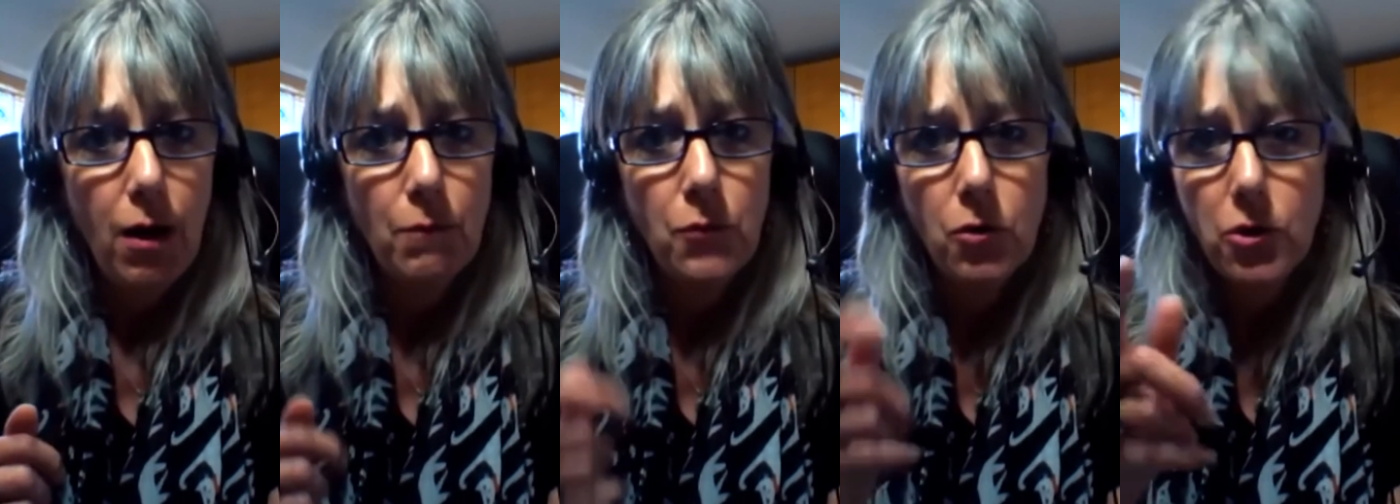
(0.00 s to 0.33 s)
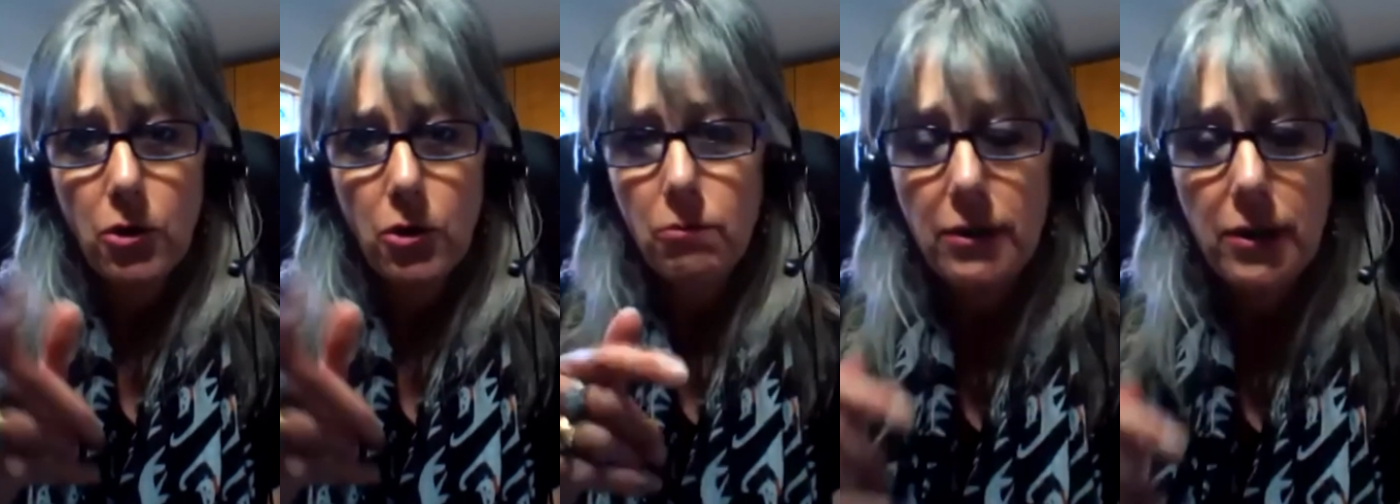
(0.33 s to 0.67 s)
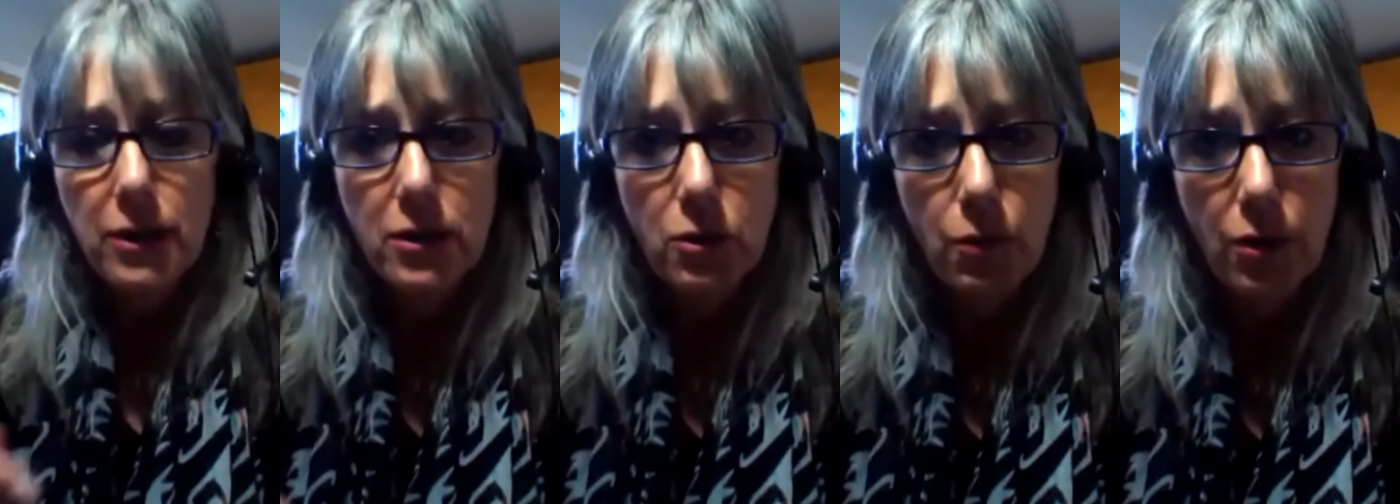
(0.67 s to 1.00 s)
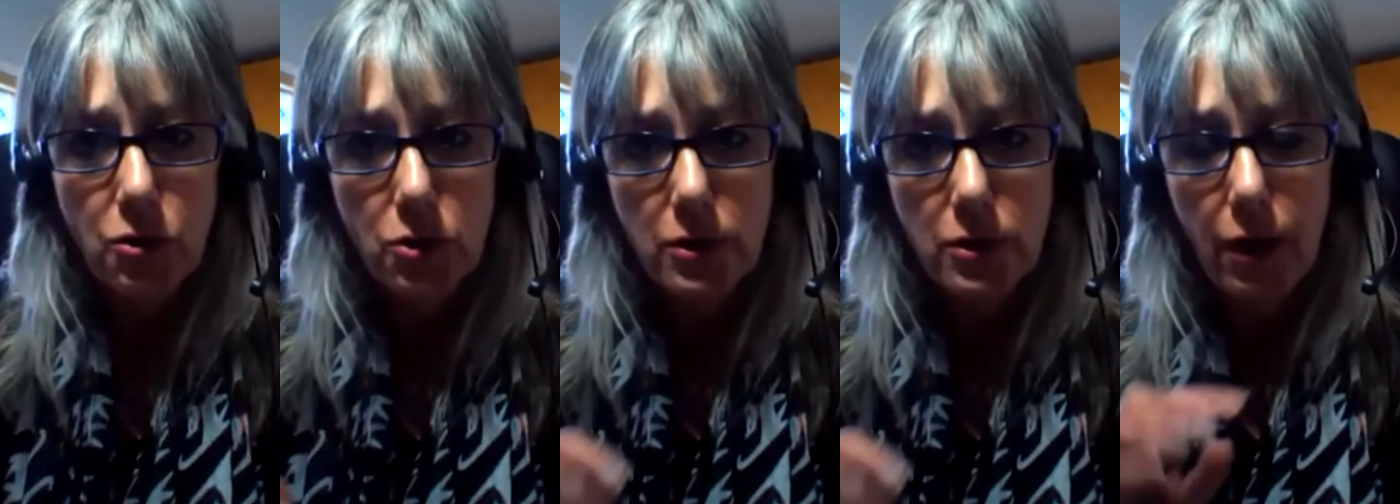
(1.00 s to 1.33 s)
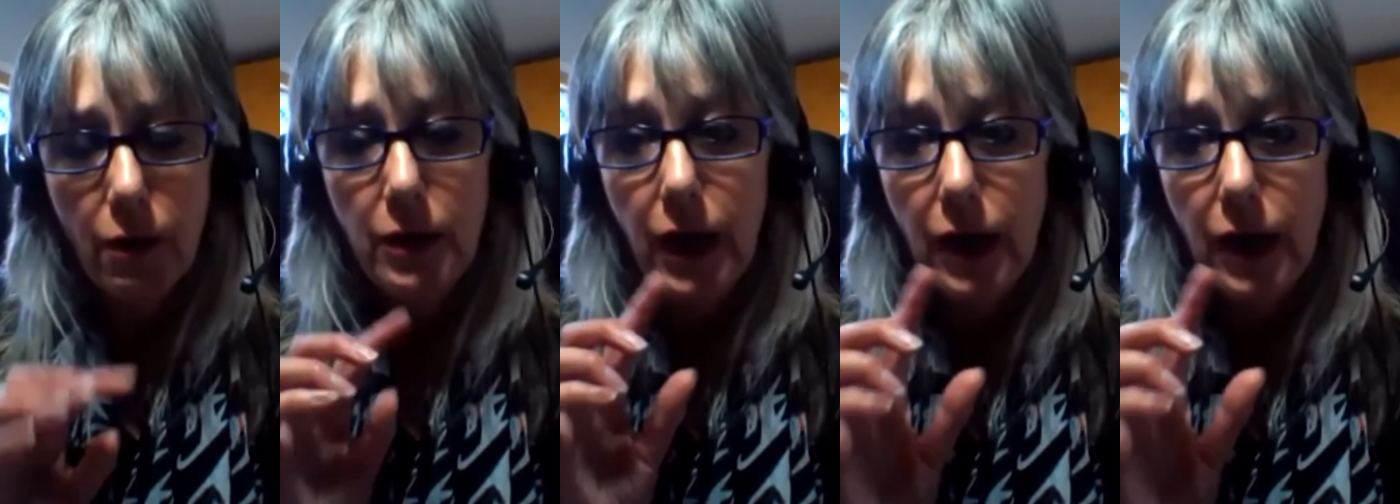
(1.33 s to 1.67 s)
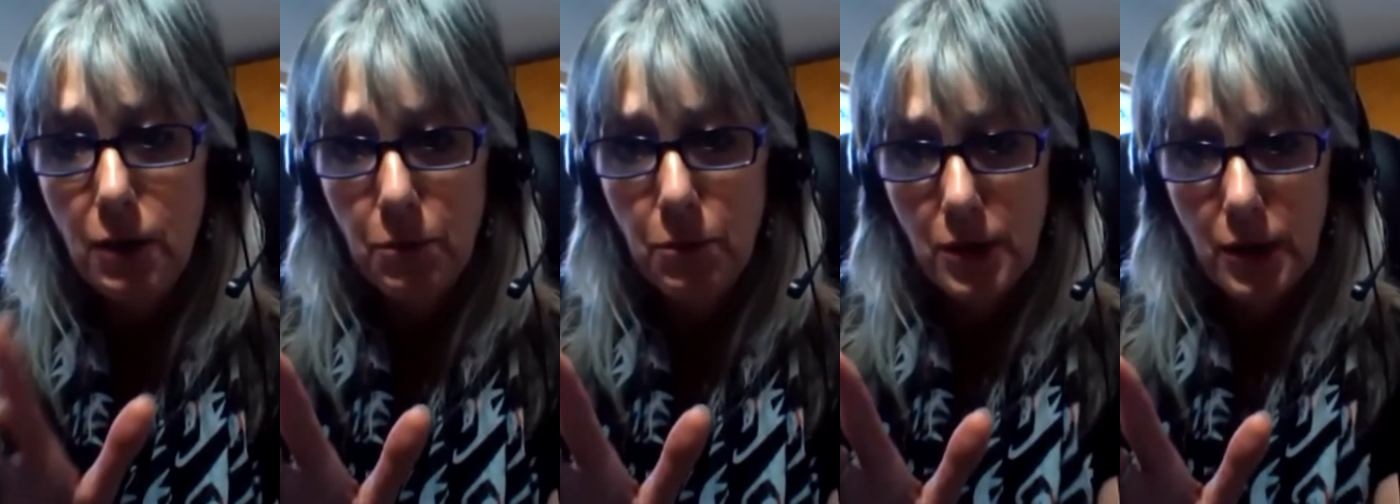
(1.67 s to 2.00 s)
I'm not going to read these questions out in
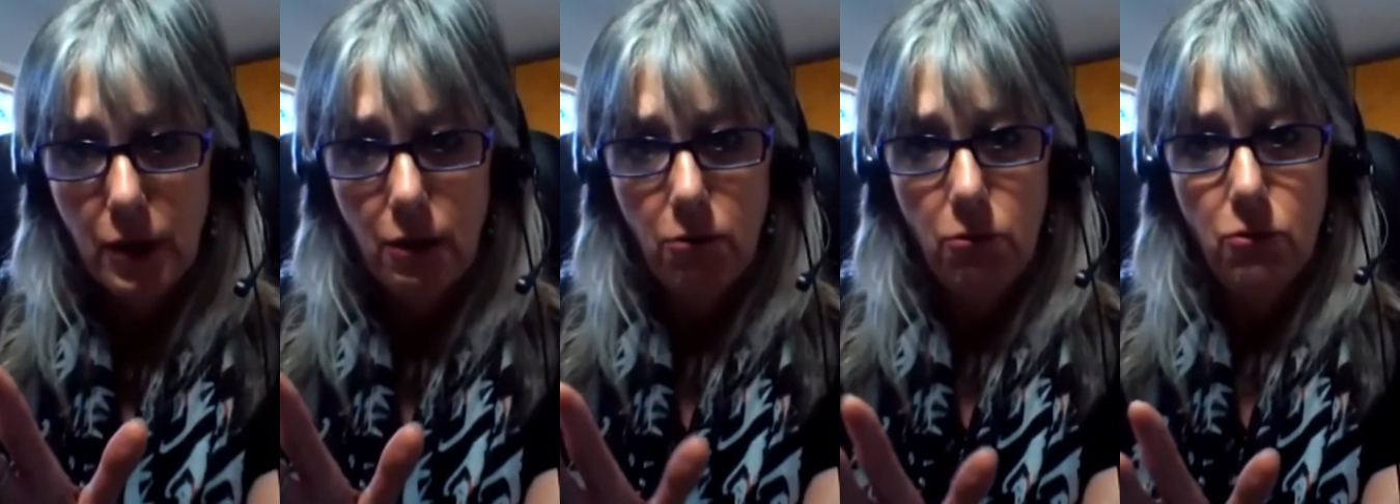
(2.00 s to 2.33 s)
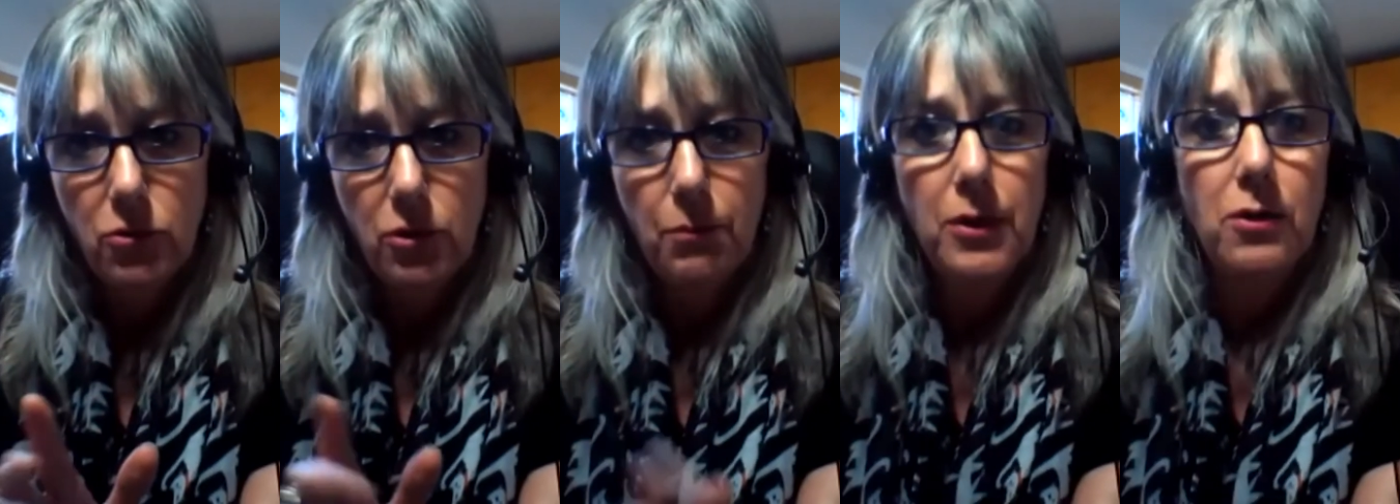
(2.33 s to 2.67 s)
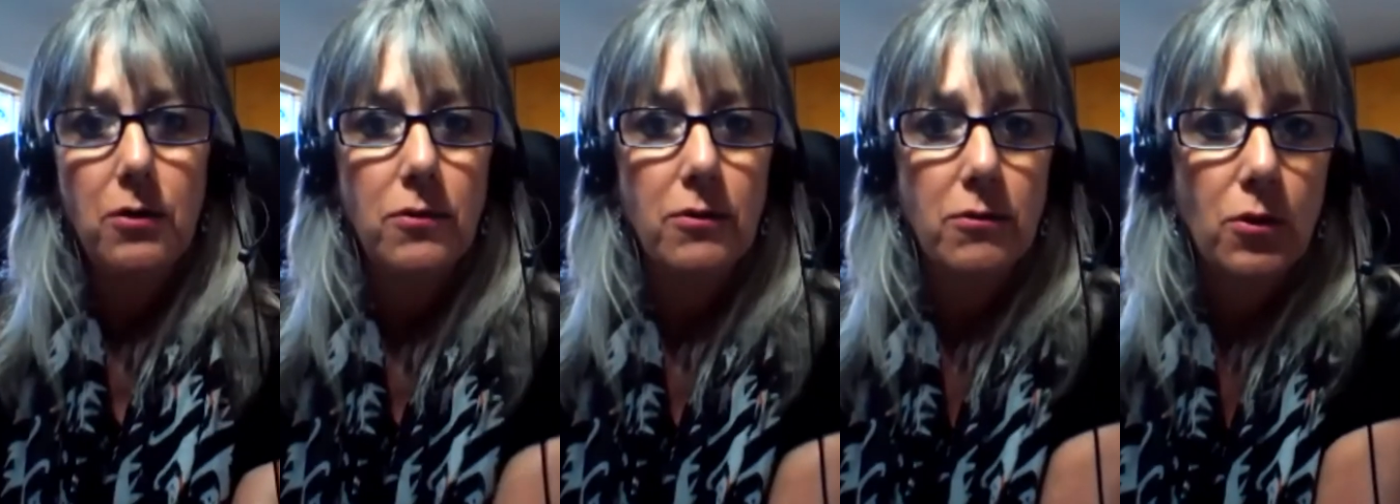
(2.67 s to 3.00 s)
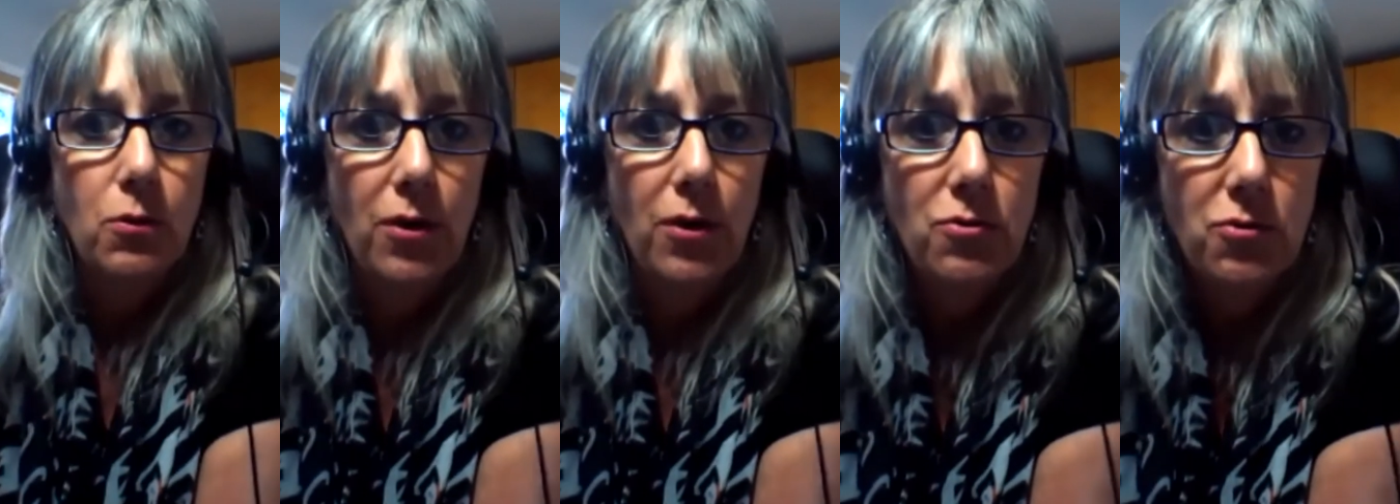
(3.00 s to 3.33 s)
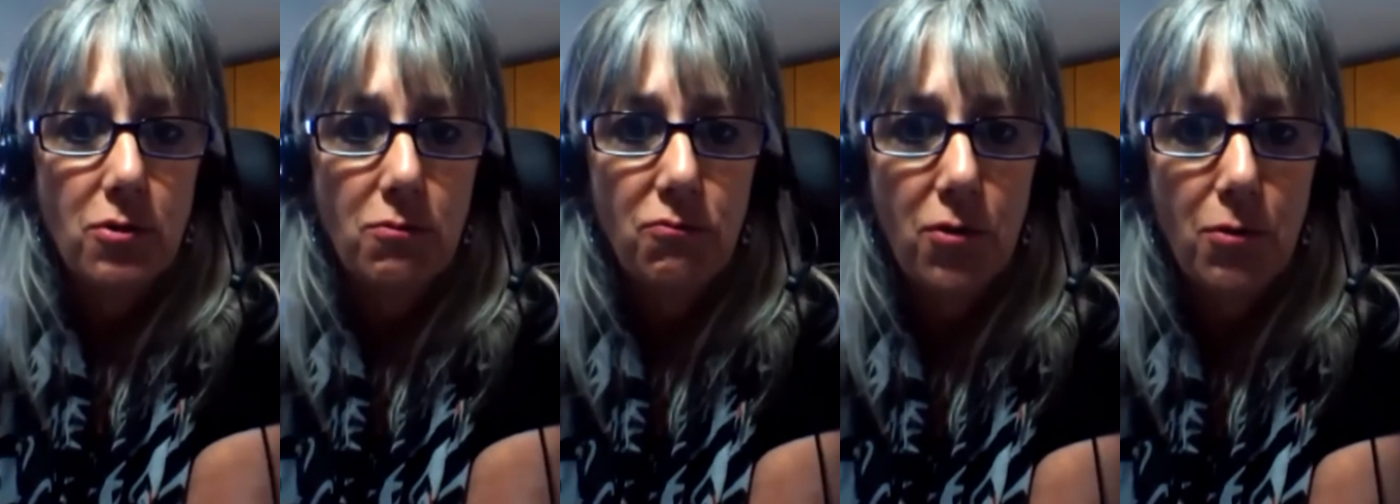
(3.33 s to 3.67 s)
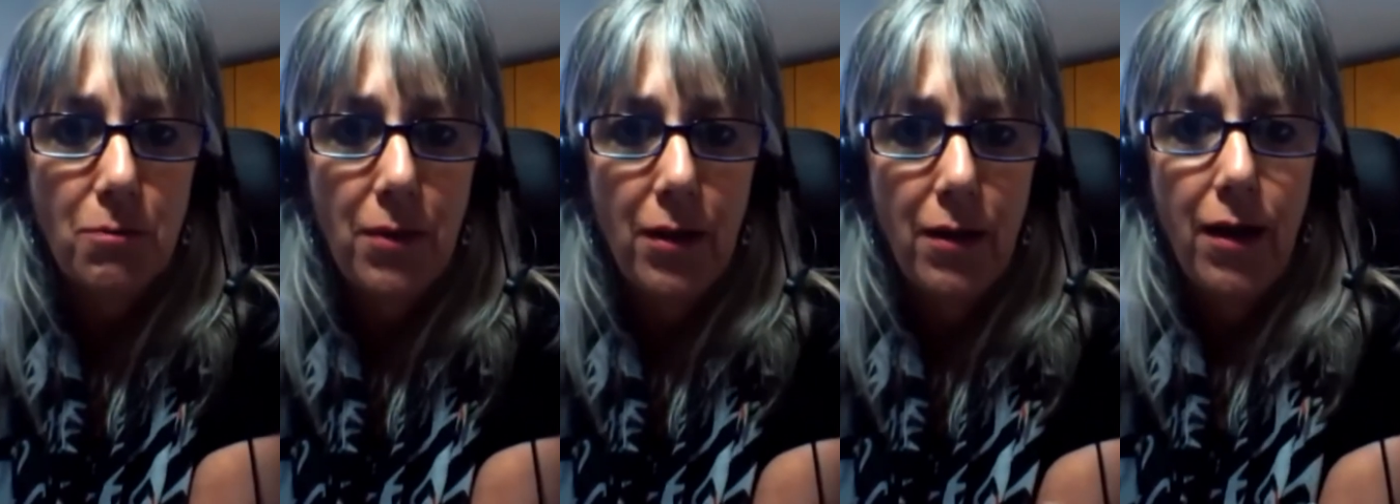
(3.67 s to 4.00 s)
any particular order because there's a question from